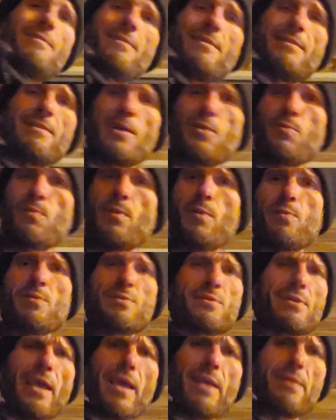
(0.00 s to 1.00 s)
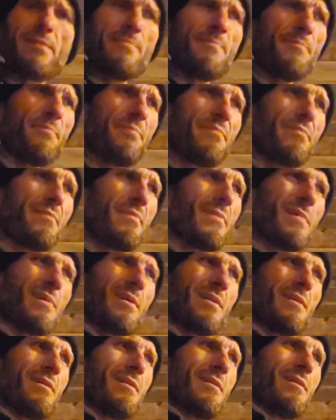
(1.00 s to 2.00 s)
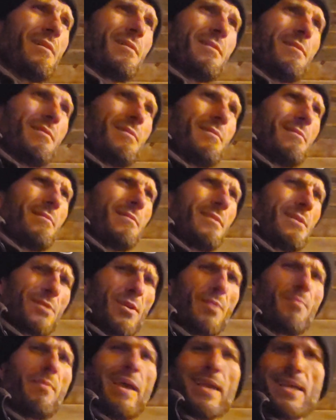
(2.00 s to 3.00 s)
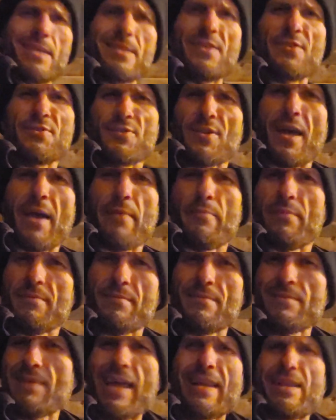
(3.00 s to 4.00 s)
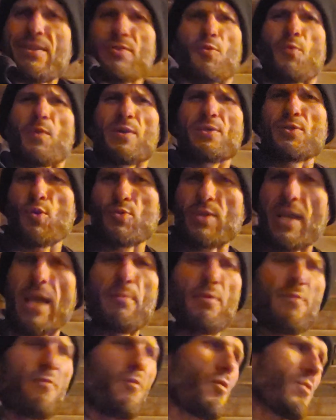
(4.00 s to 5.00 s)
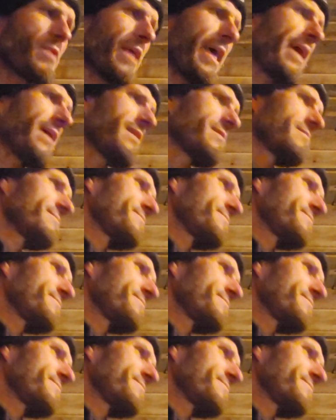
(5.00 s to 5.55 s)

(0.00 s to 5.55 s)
Another one was saying, he's gonna make it this time. I mean, there was no time before that.